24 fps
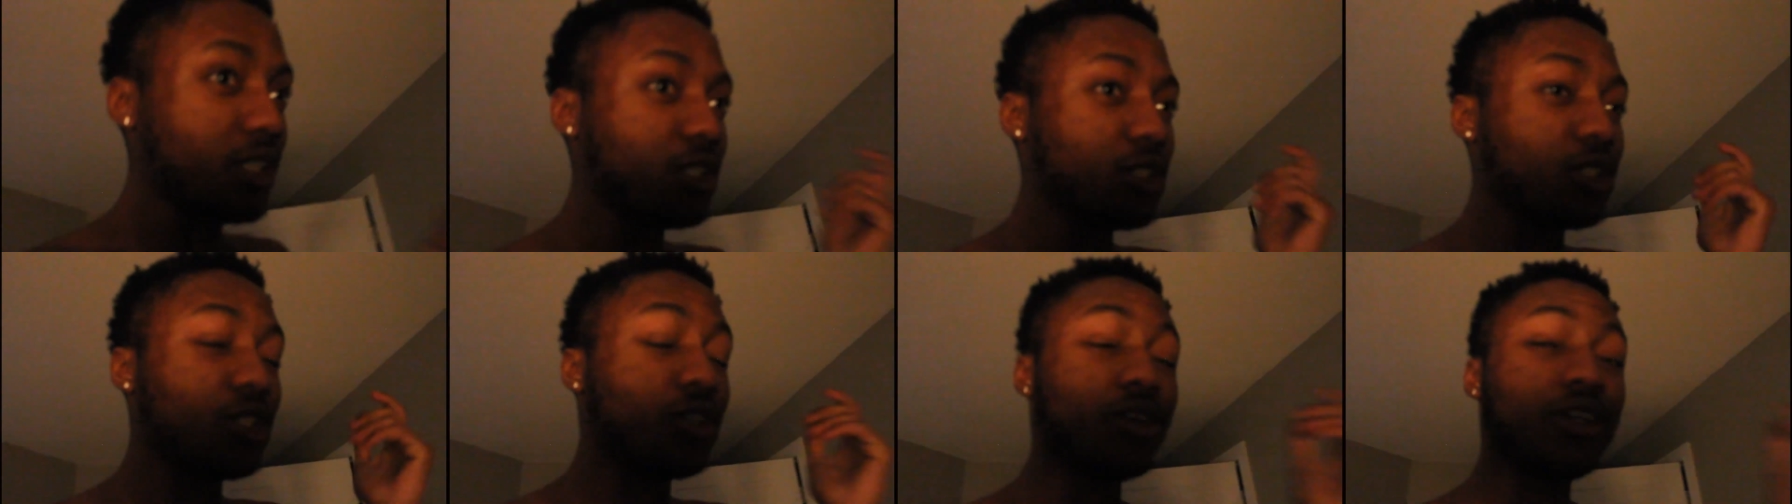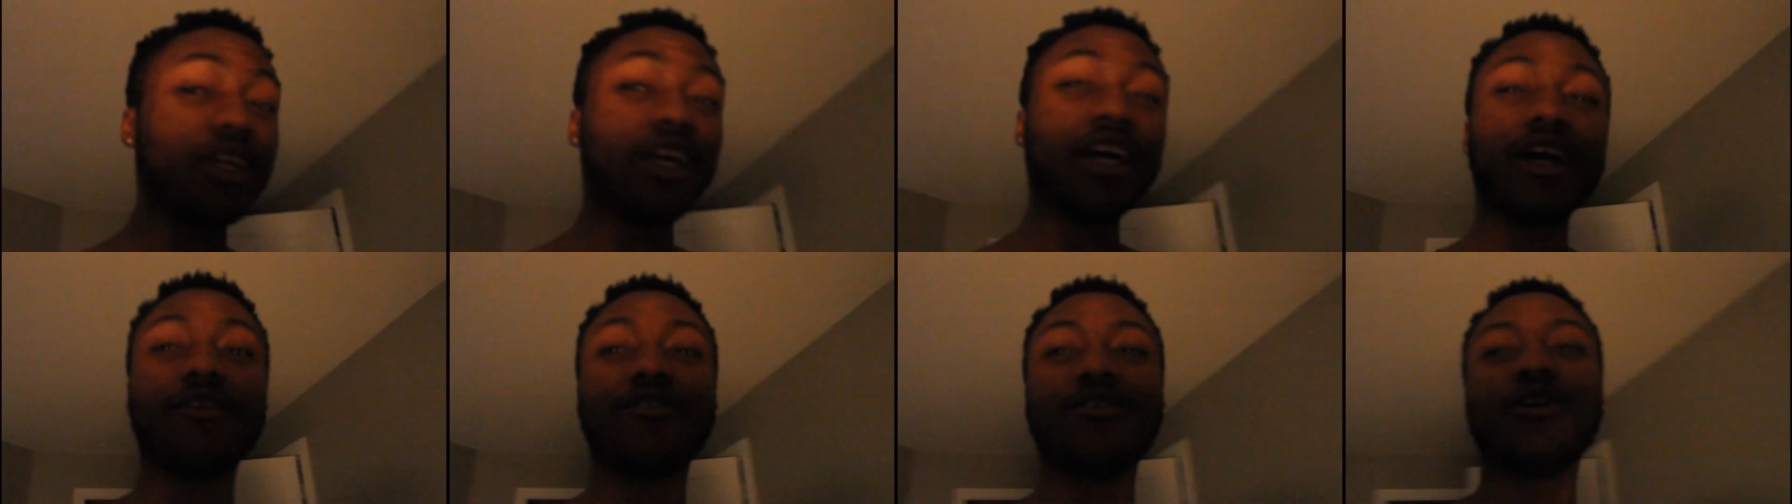so
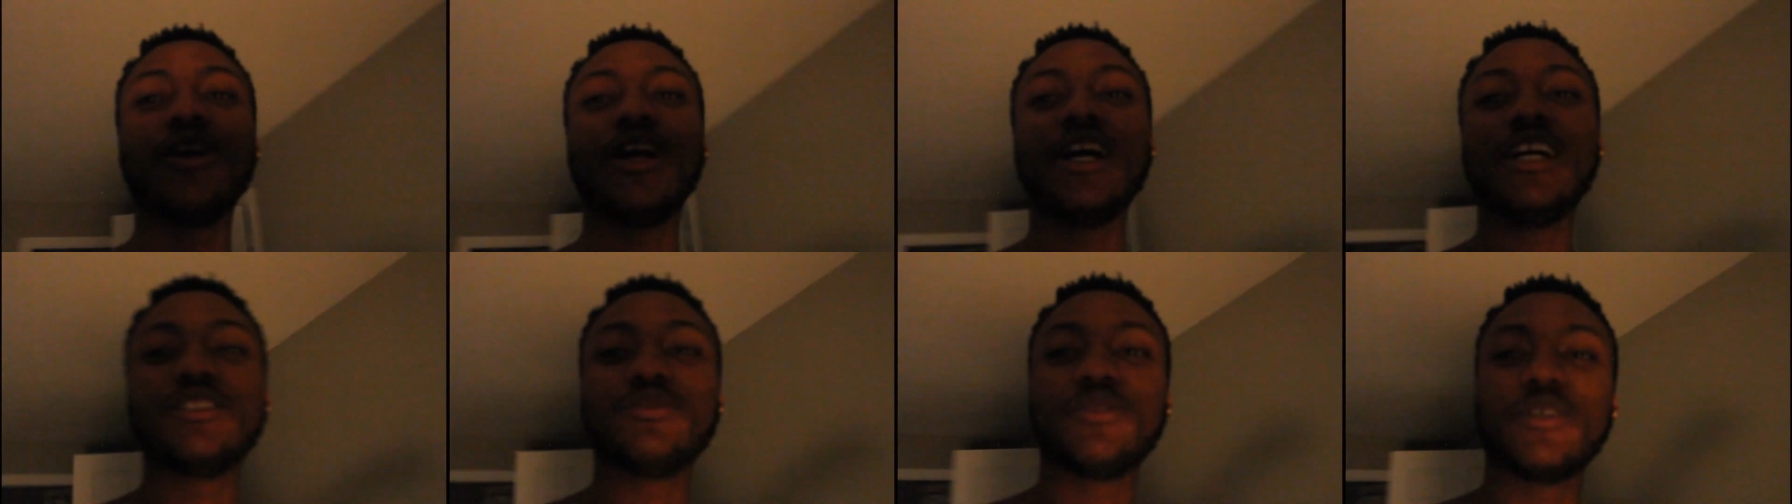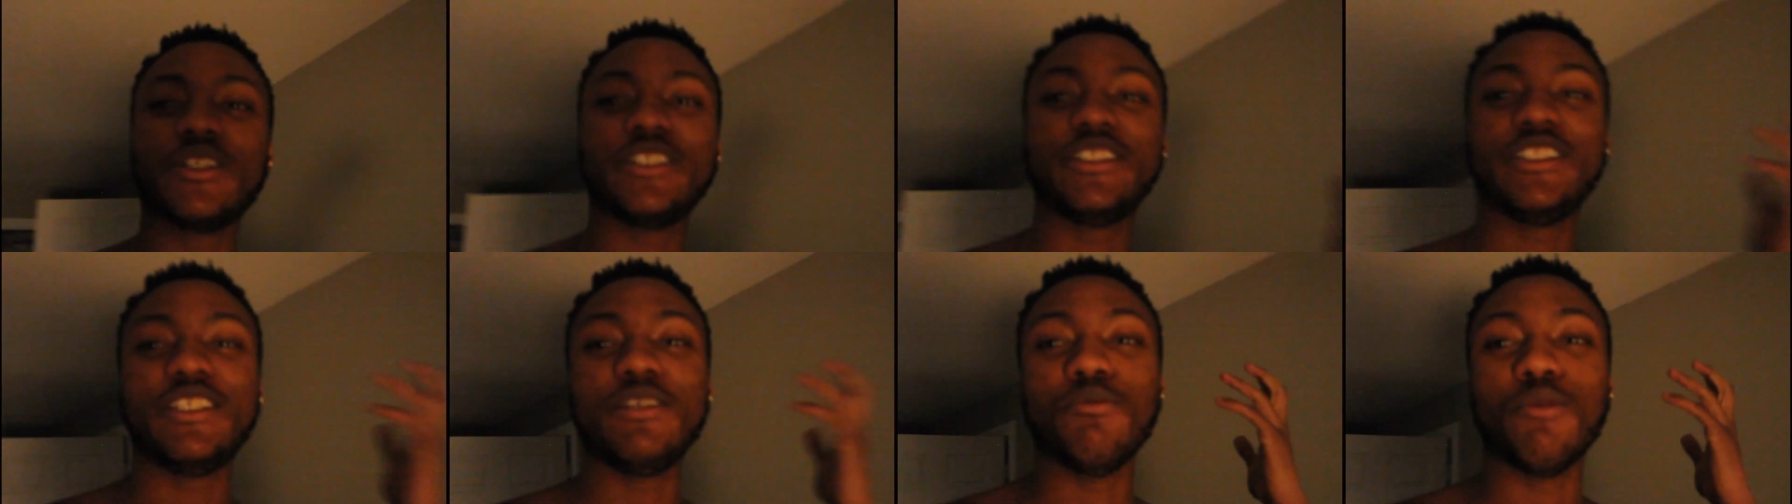yeah if you guys want to
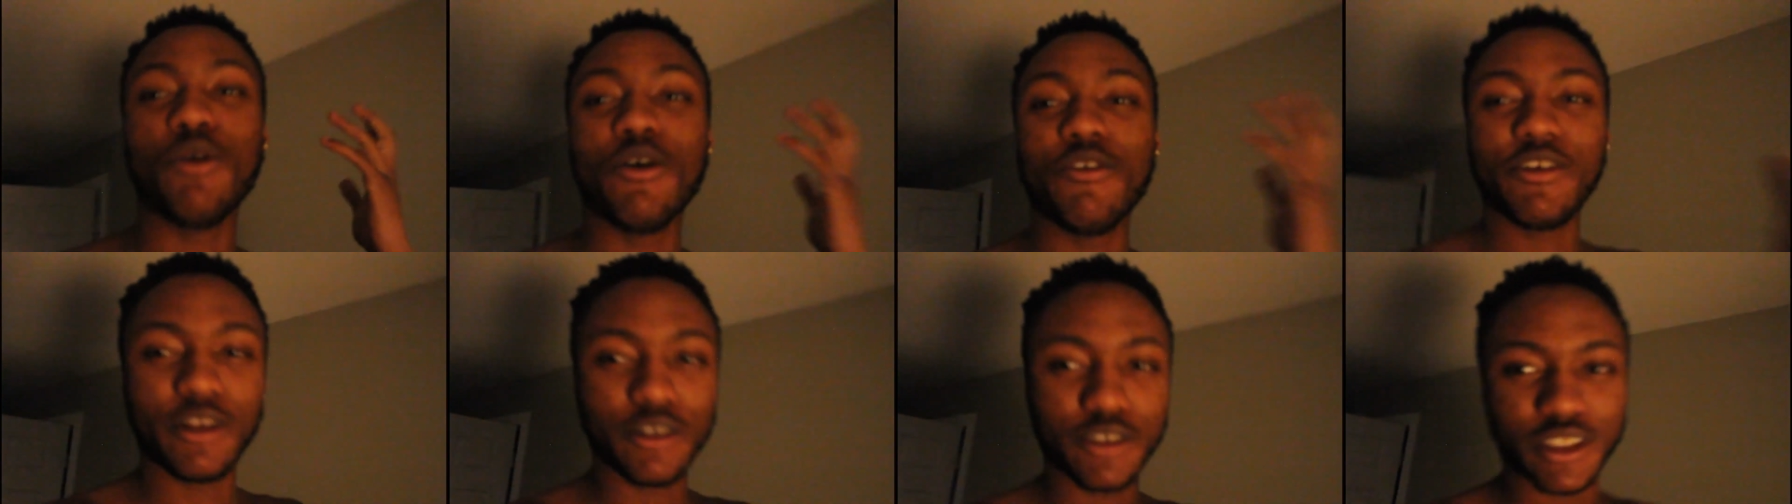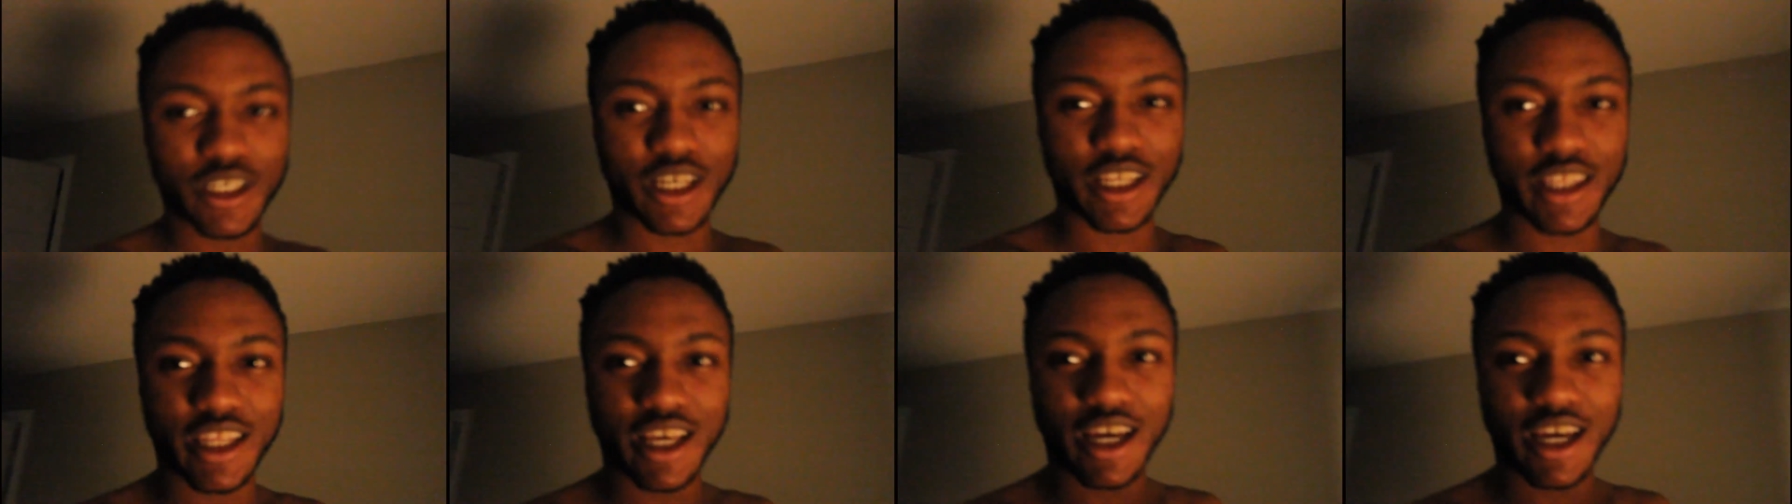see more videos like